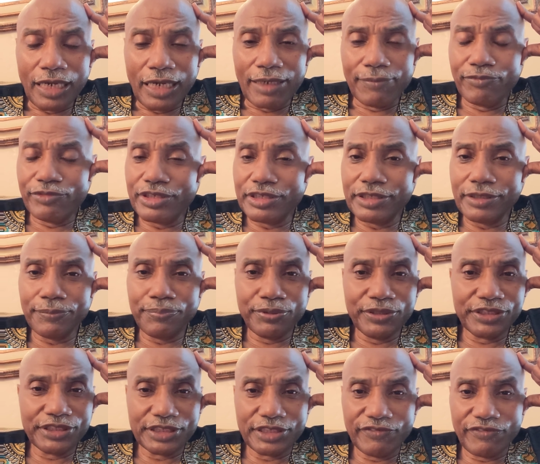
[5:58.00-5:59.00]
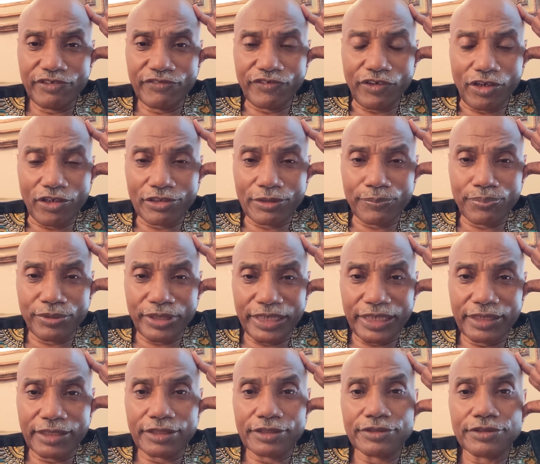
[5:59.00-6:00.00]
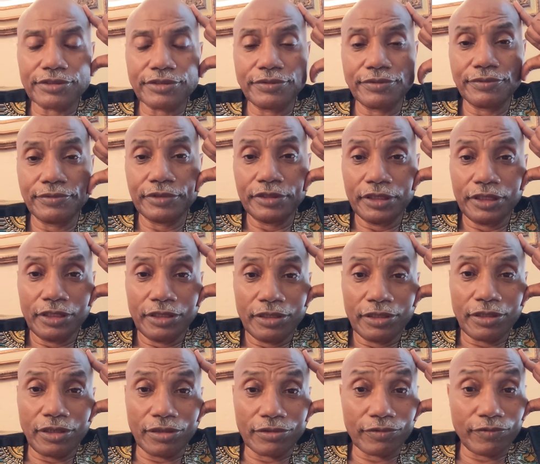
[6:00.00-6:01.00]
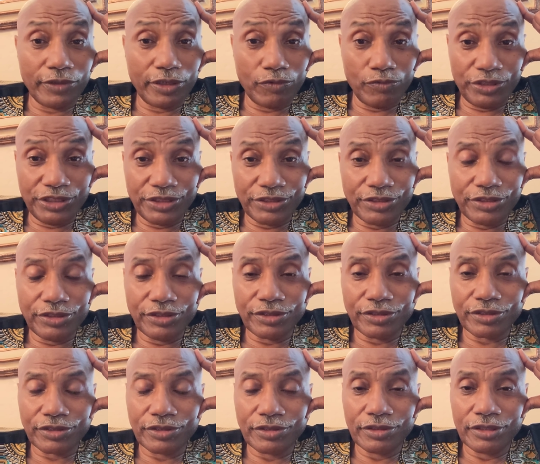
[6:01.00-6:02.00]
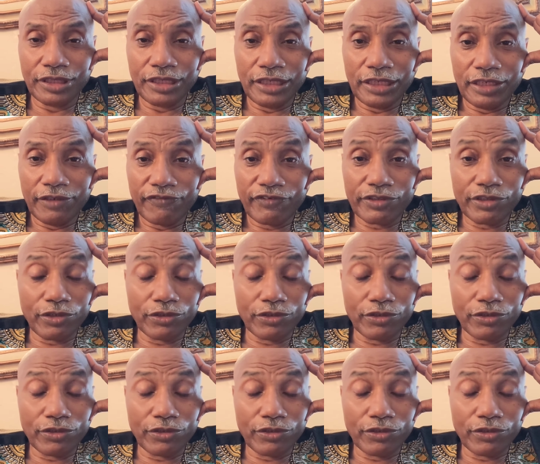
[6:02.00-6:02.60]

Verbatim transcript: I'm really appreciative of all the prayers, all the well wishes, for